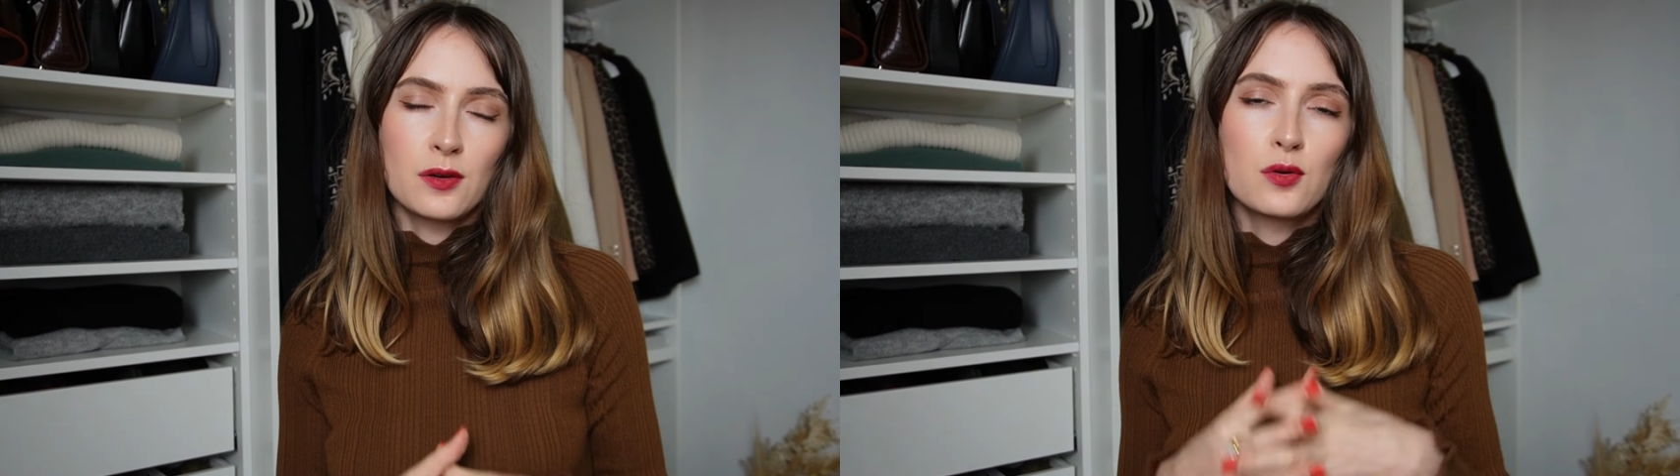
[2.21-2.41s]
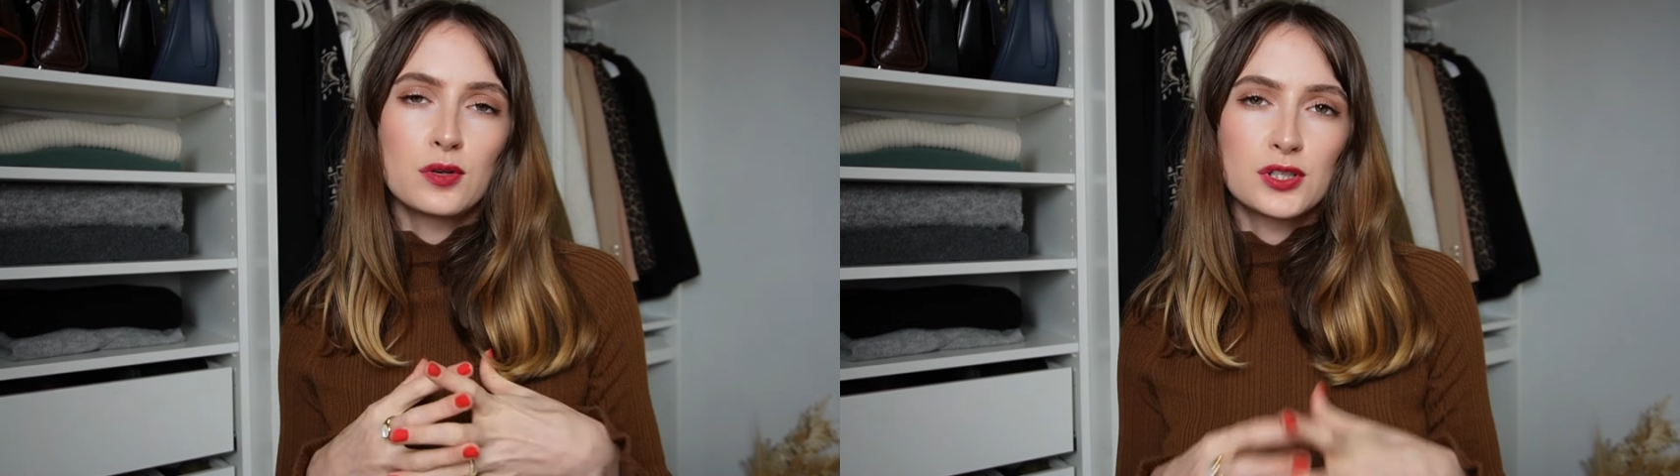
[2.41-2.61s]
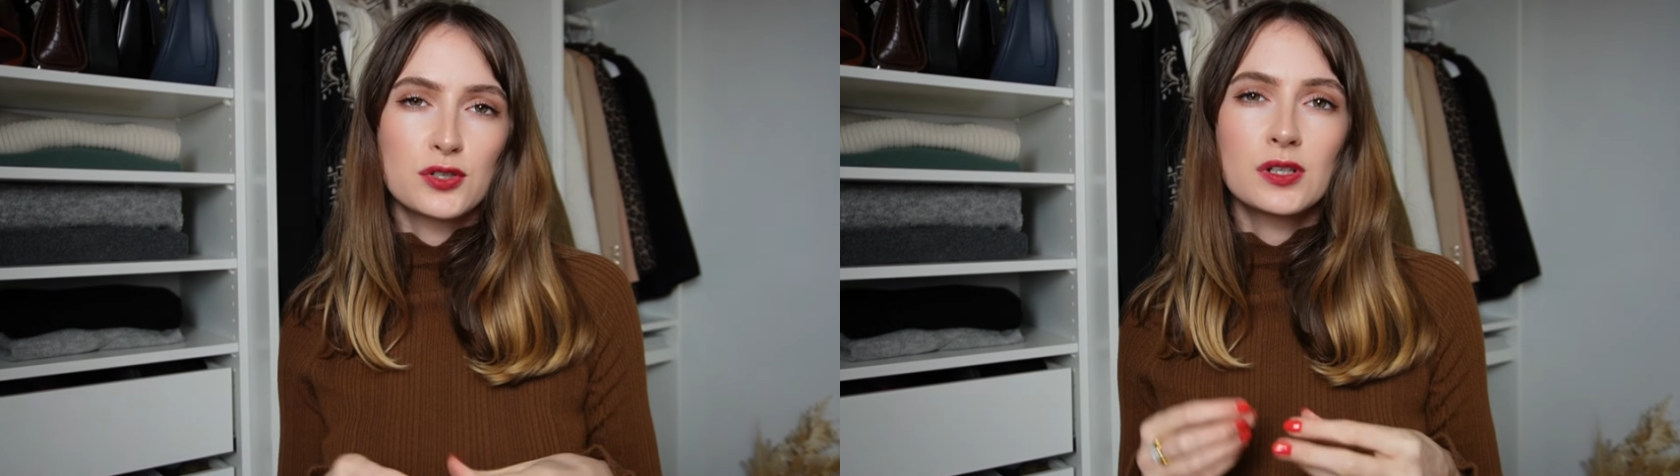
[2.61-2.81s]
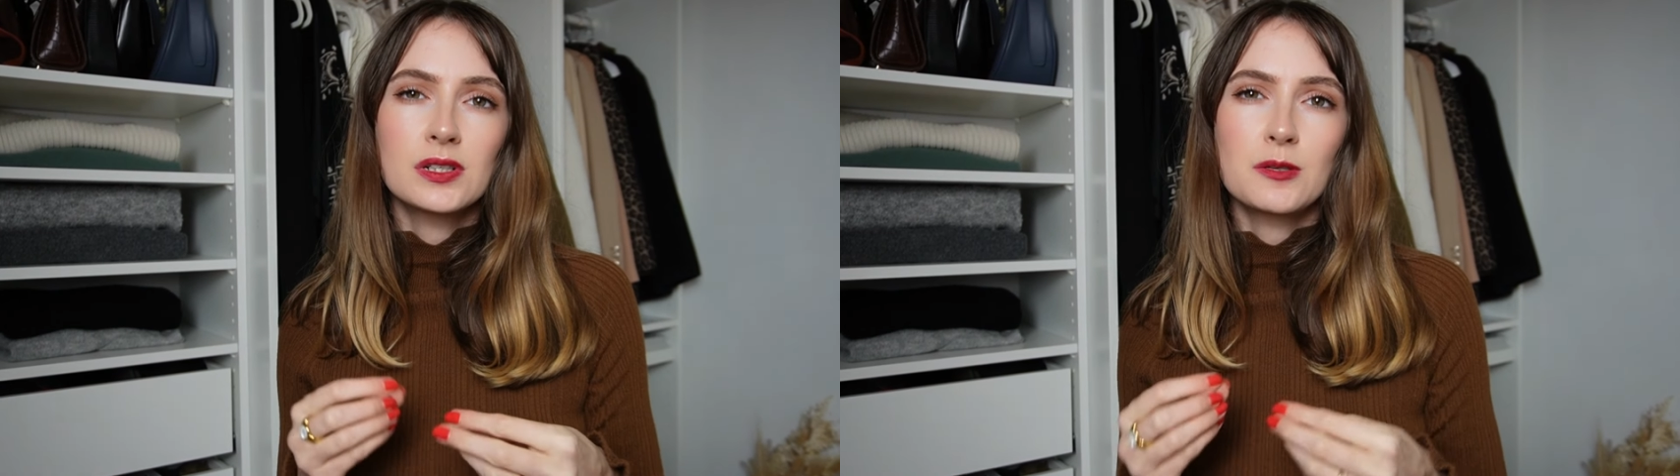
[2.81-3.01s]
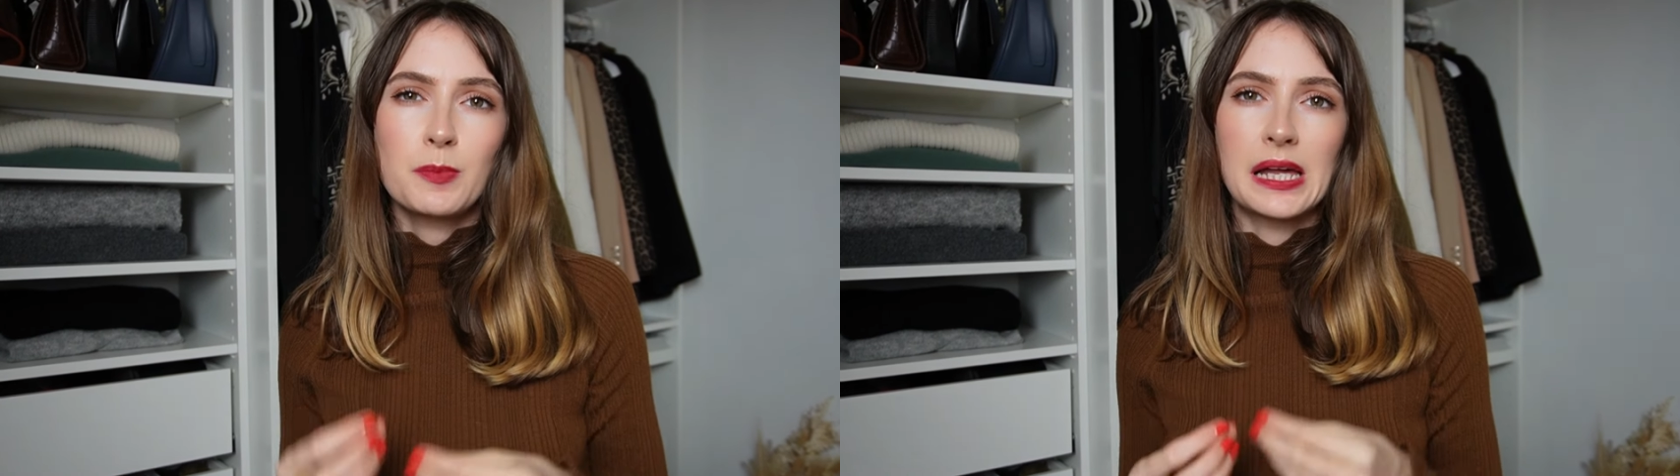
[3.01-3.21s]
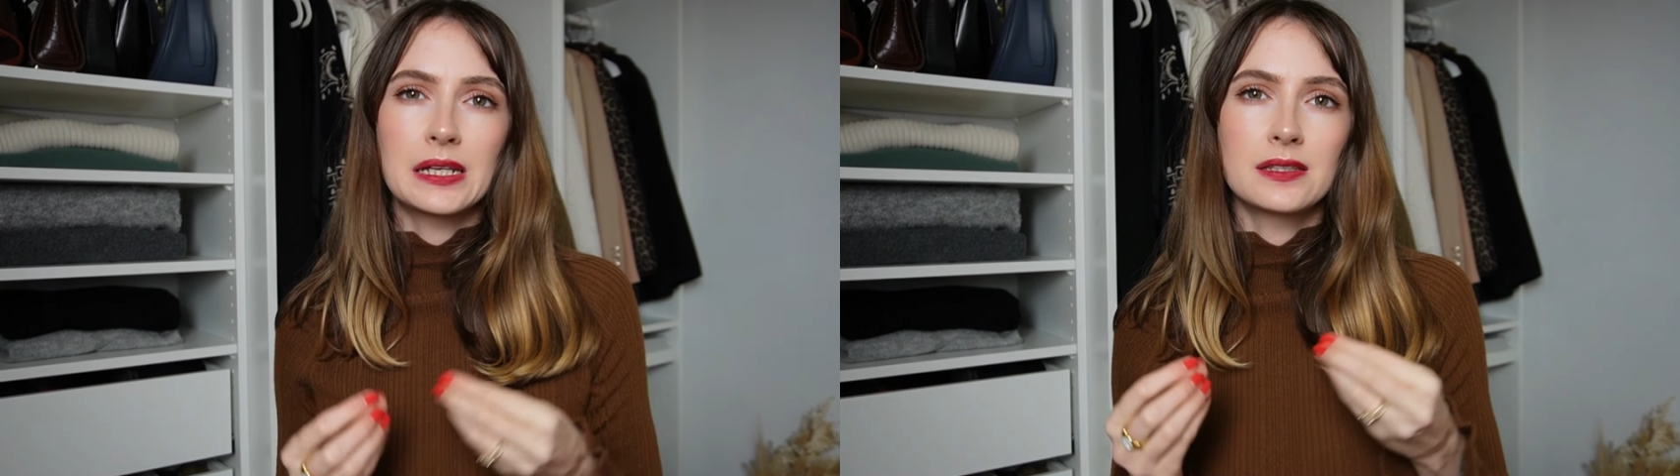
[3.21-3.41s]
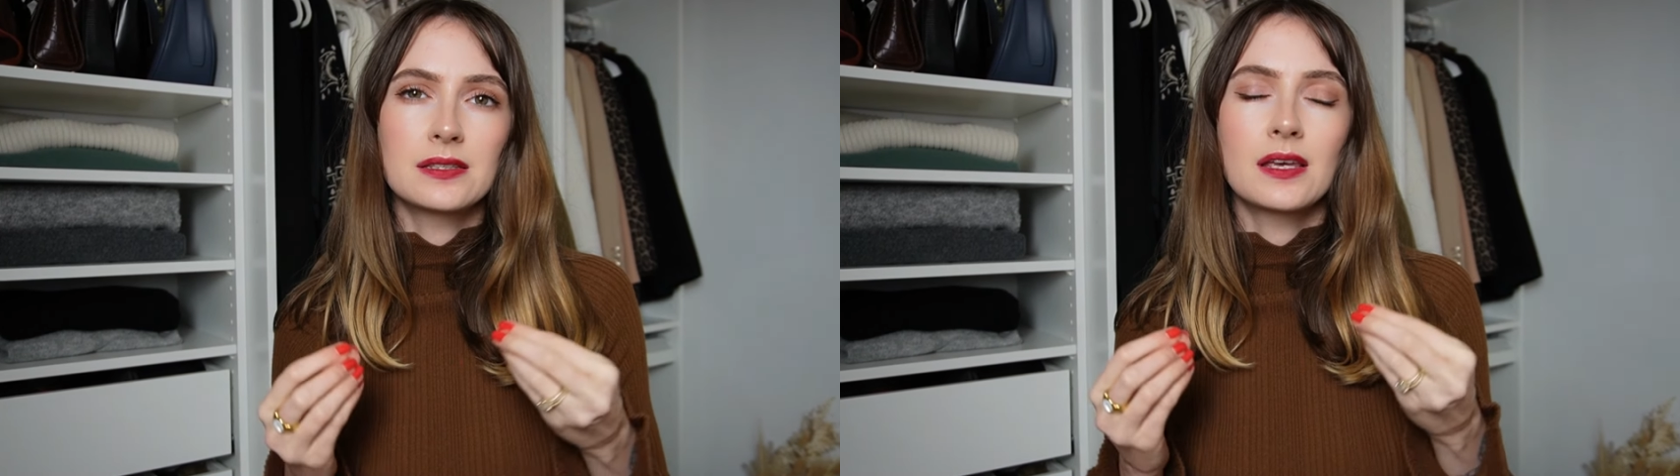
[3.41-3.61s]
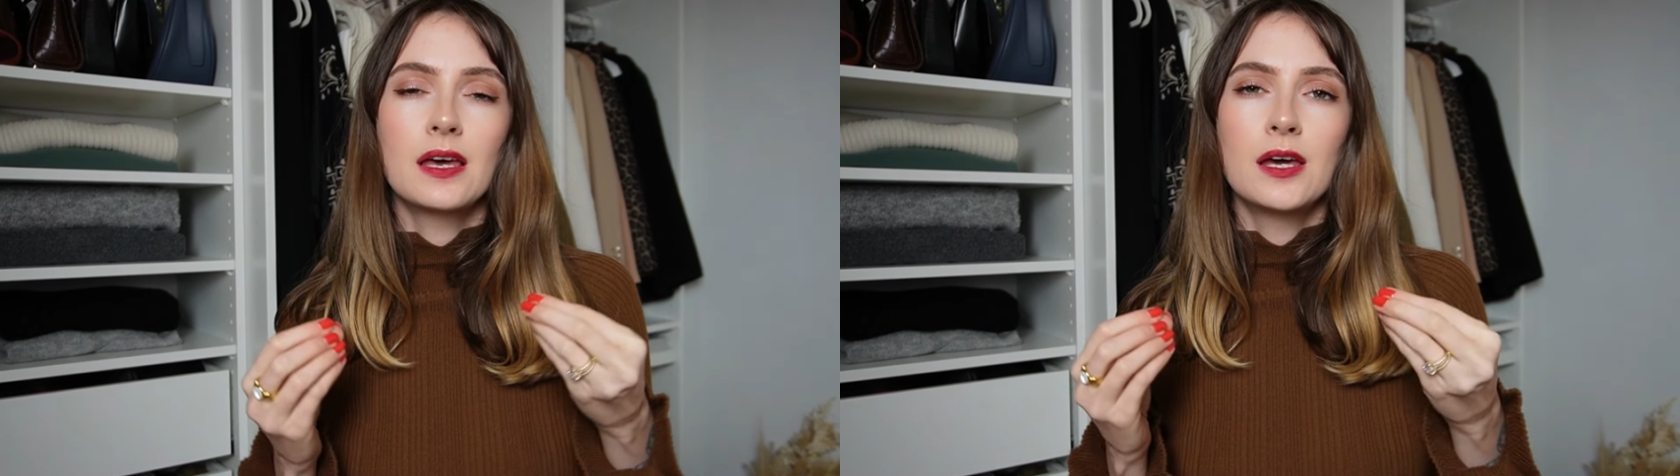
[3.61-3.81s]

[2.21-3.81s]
or struggle to balance